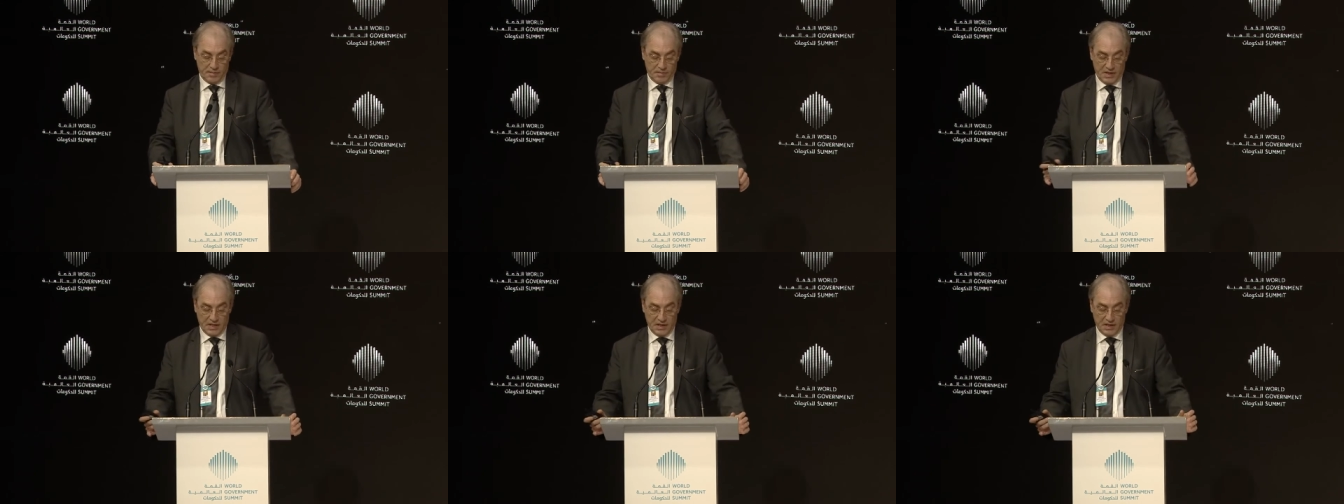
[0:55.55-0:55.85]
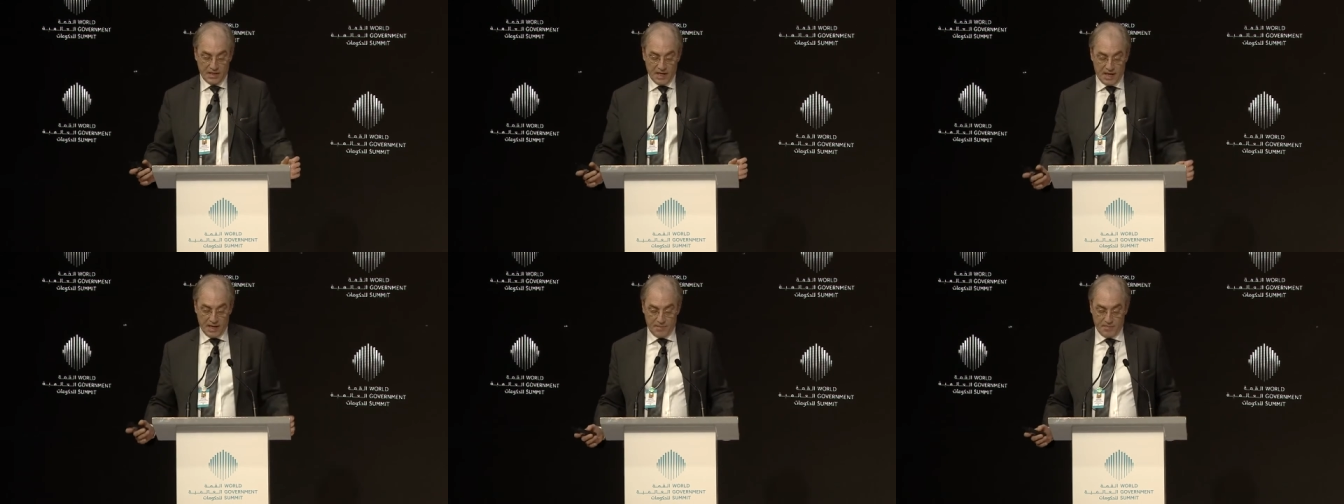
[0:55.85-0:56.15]

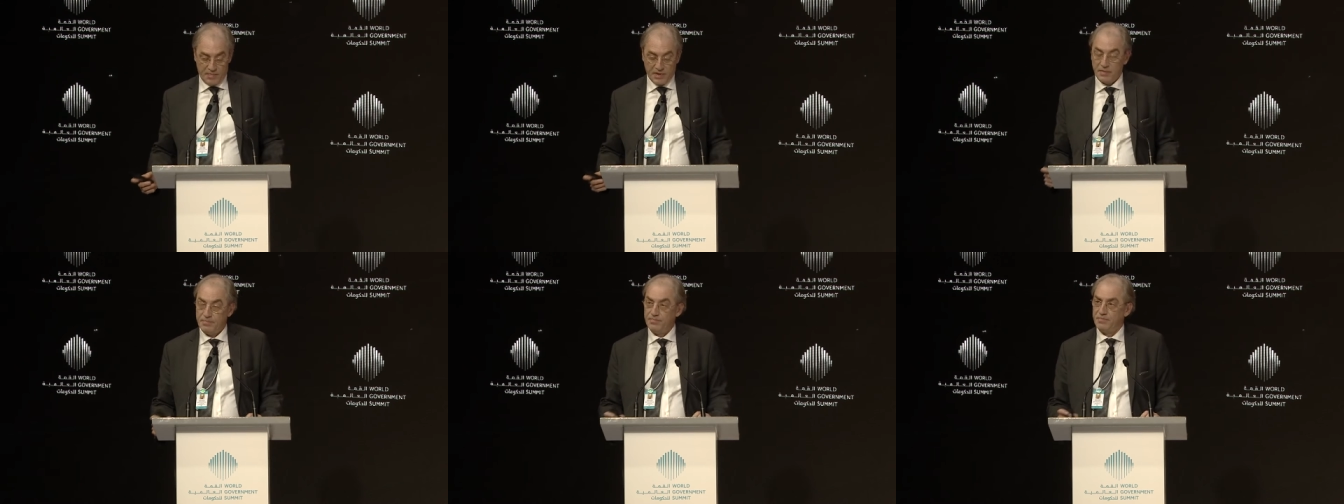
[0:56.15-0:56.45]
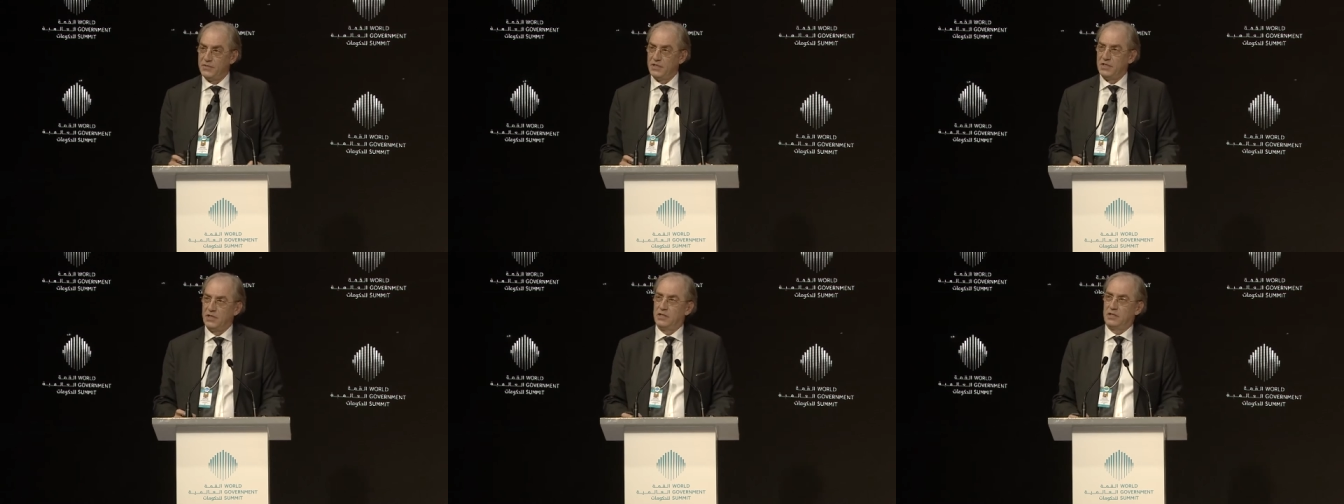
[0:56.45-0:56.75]
built
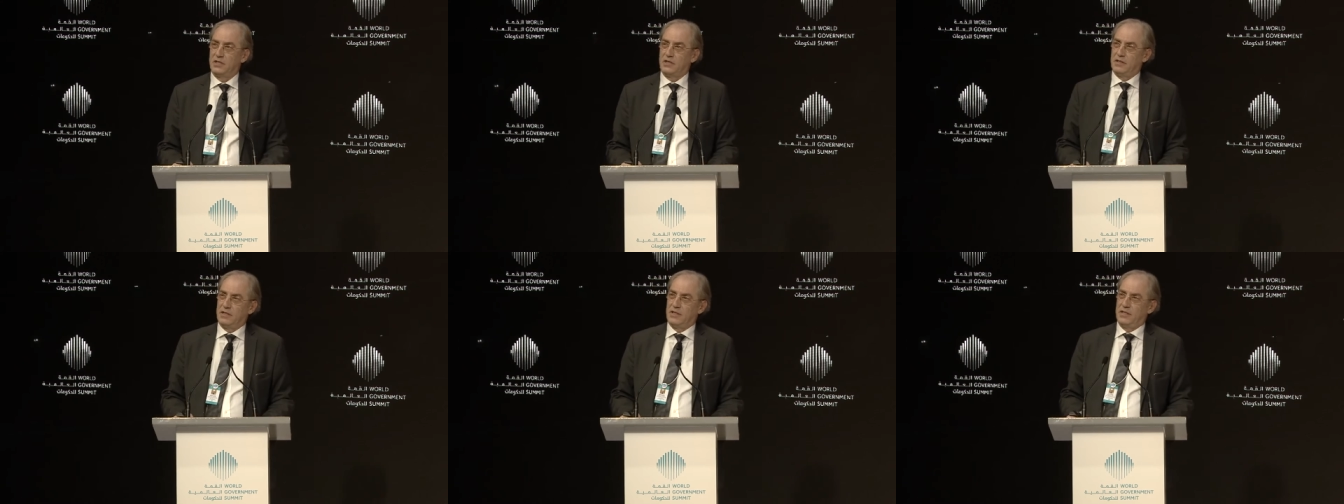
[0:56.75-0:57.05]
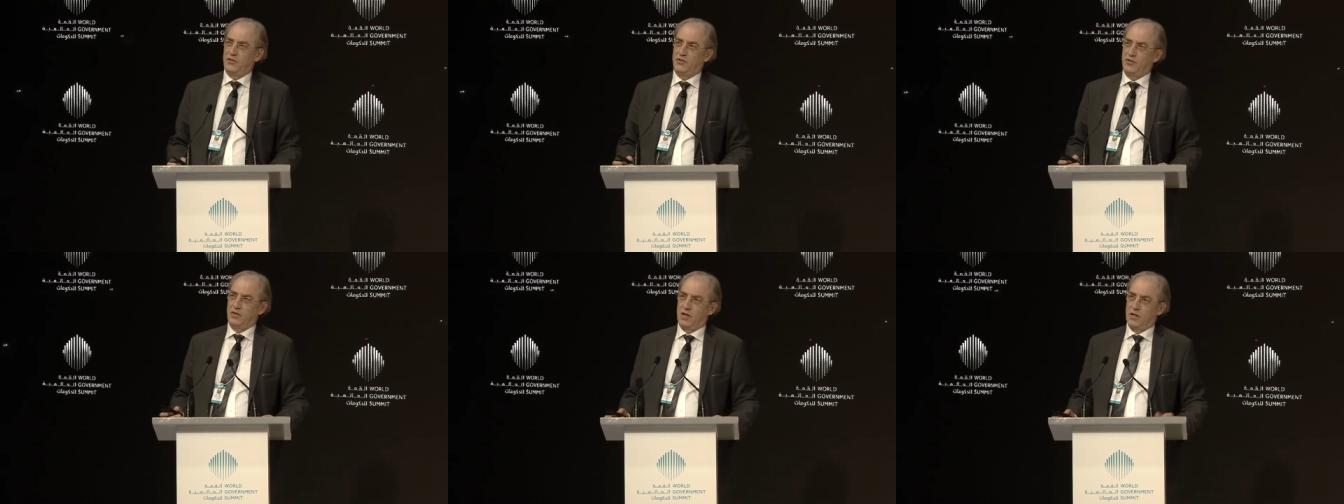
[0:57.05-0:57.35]
up in
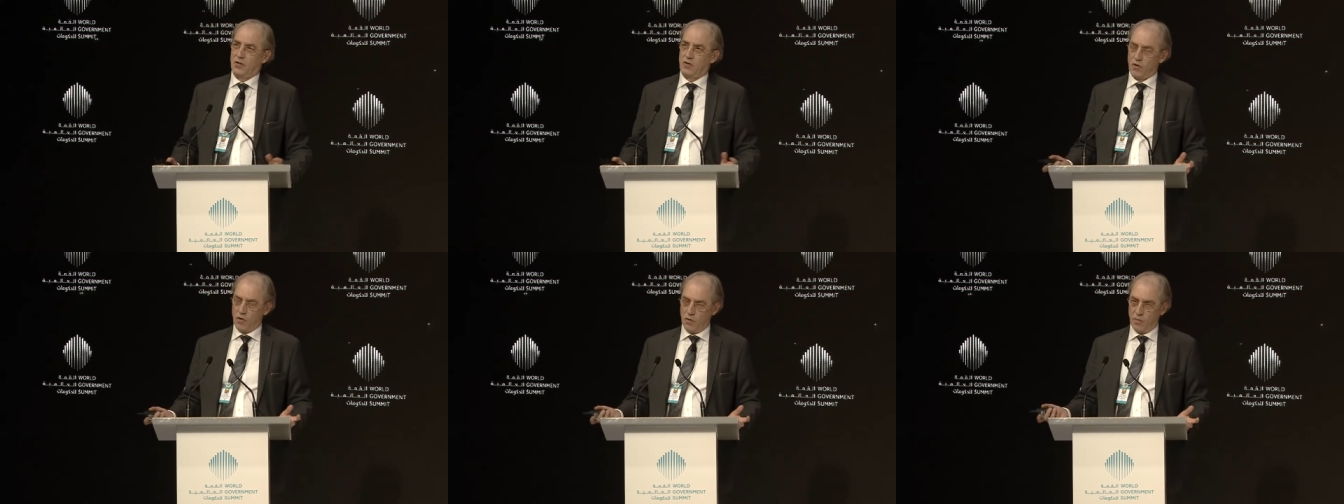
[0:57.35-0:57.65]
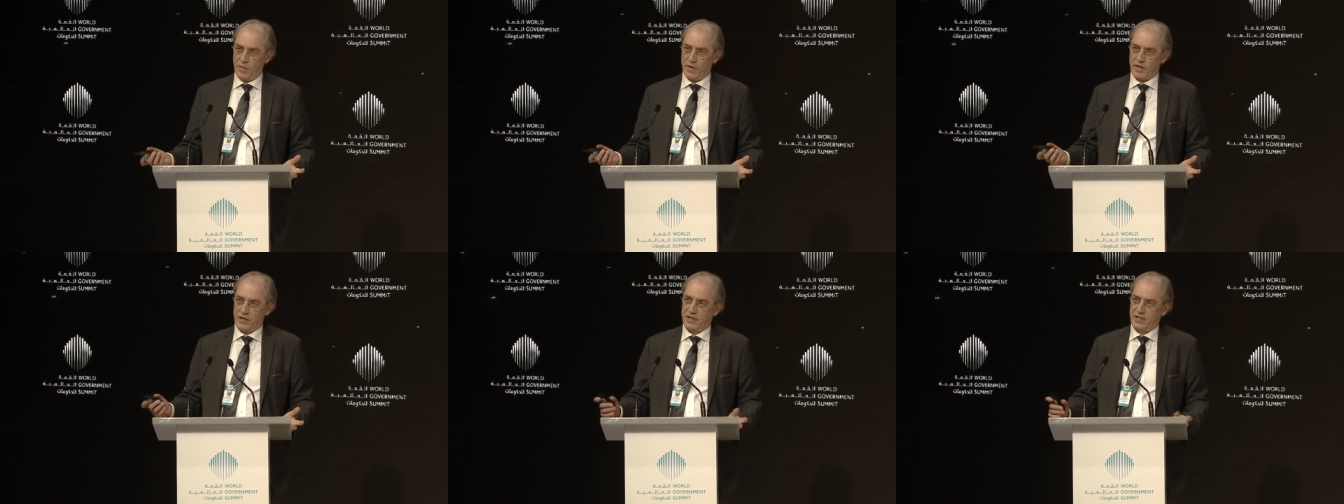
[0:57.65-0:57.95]
international
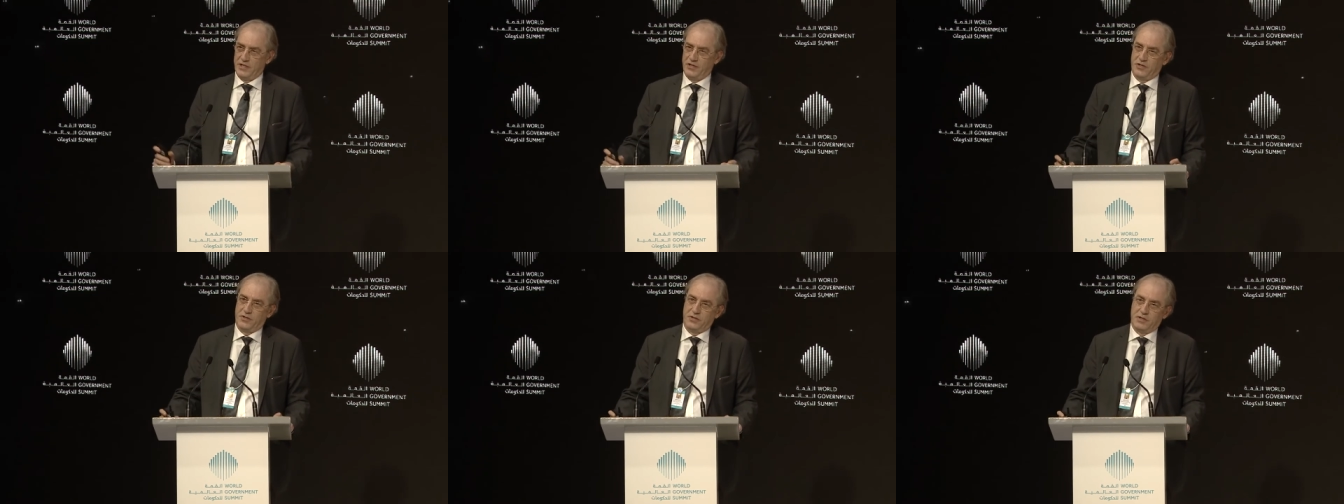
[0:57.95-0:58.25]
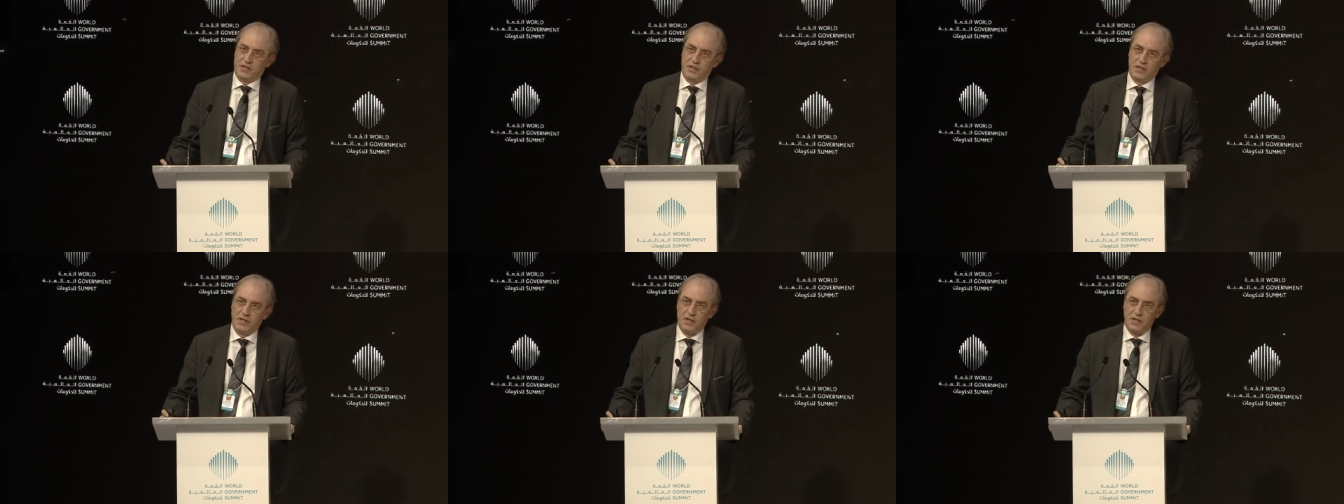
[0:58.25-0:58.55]

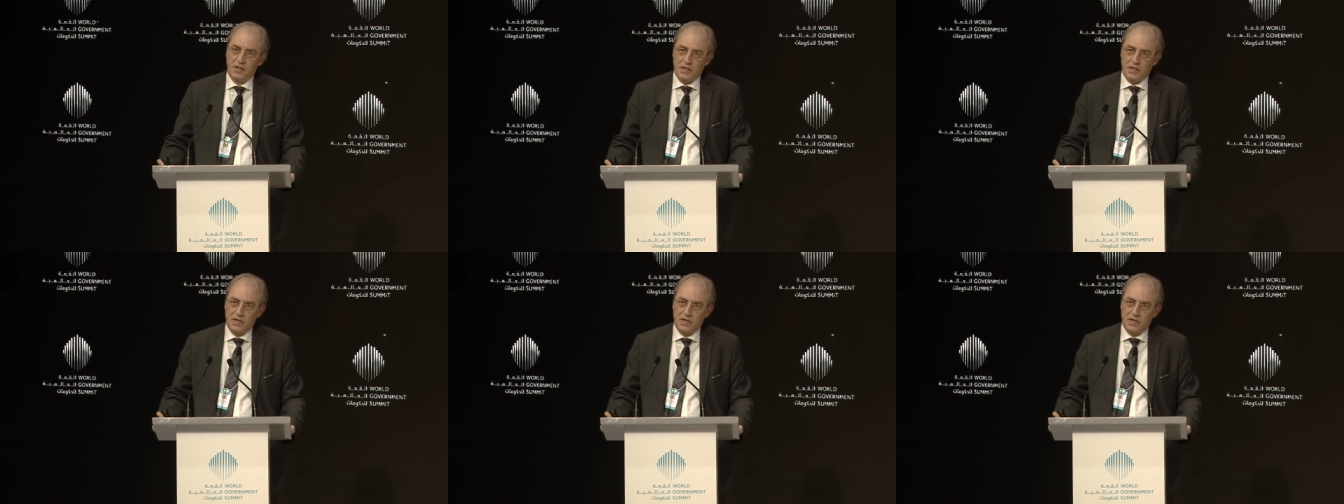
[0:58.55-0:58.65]
cooperation.